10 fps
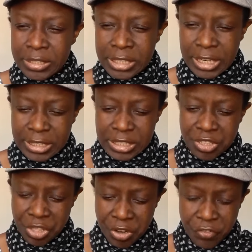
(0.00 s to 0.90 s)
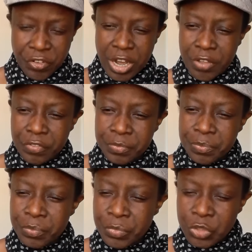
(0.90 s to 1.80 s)
Genesis 35,
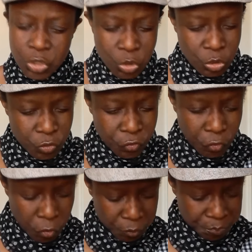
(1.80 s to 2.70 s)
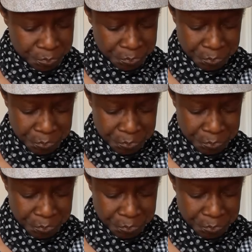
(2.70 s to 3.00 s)
2 to 4.